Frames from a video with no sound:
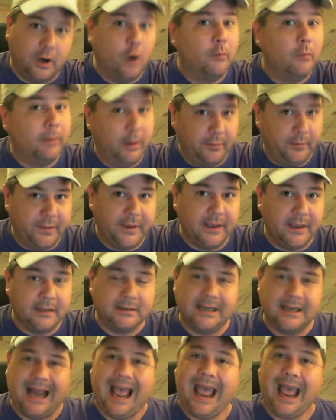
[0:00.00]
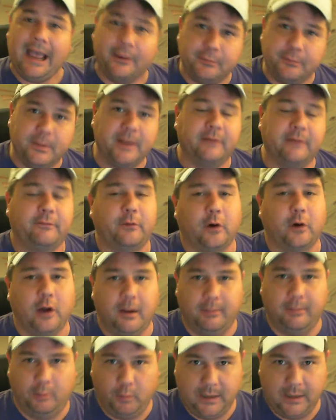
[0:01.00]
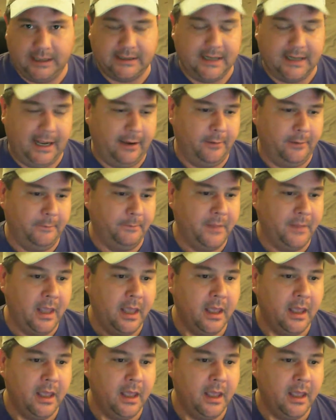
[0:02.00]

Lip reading: on both ends and has been for a couple of weeks now.